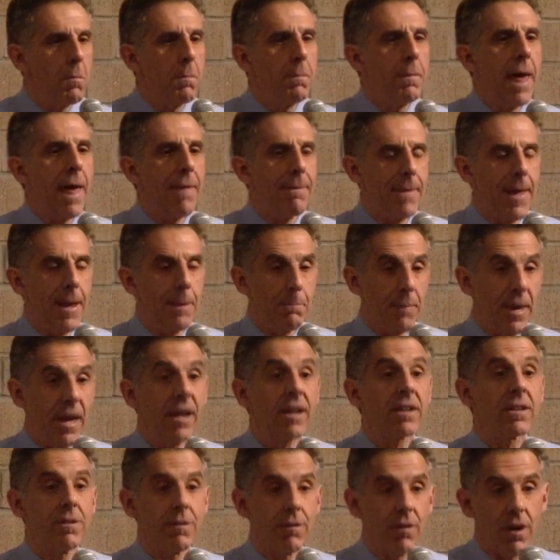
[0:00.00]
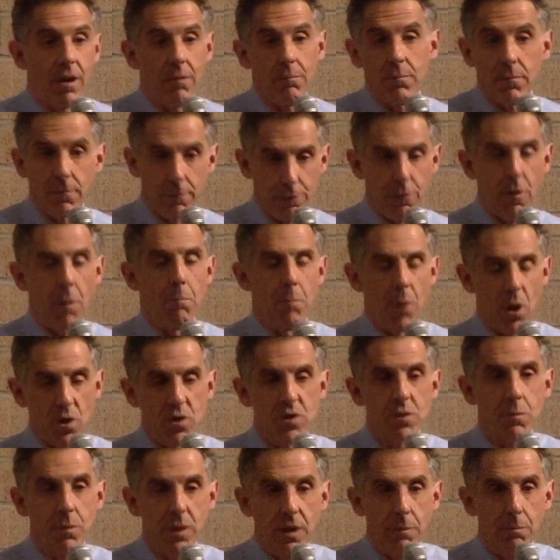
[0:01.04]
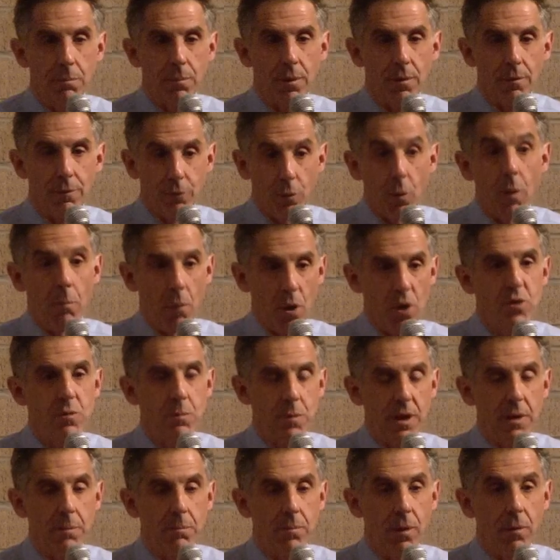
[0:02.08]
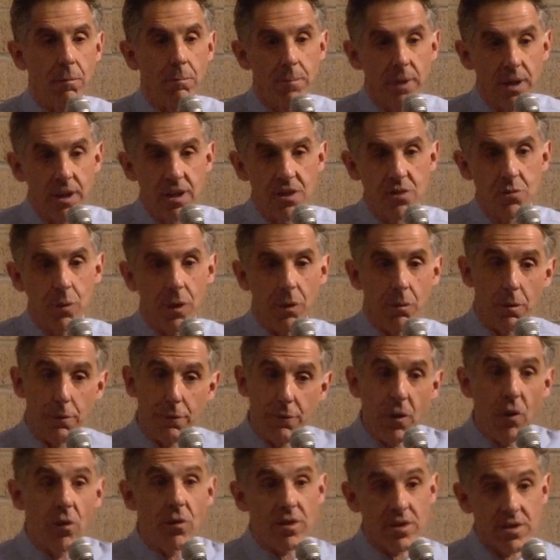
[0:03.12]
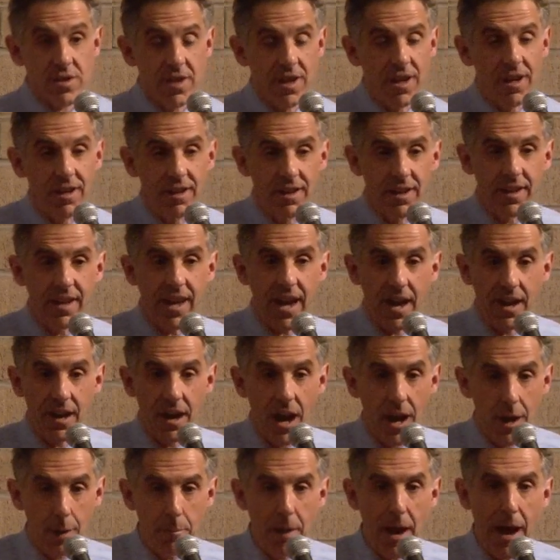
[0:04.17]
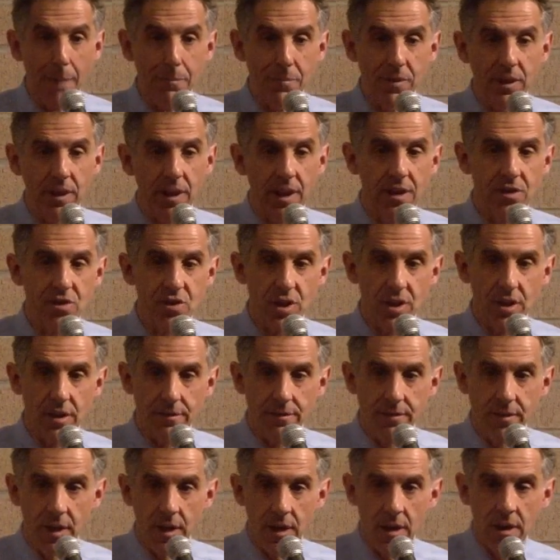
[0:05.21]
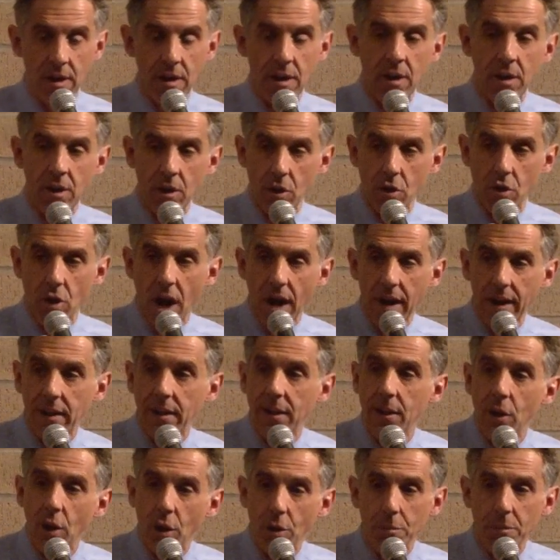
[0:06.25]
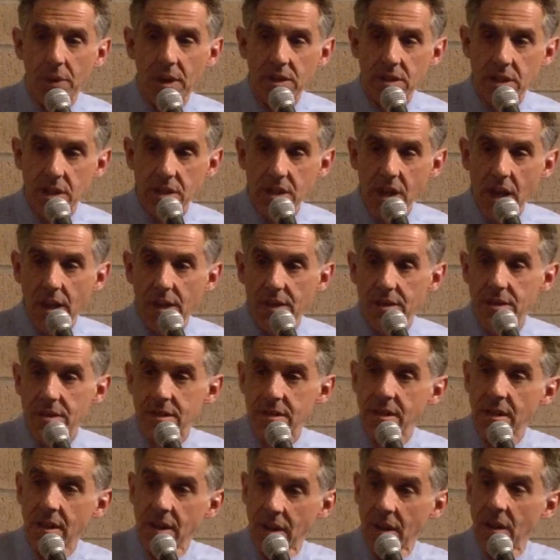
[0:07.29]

that they picked from for most people, because we were focusing, again, on a population of chronically homeless adults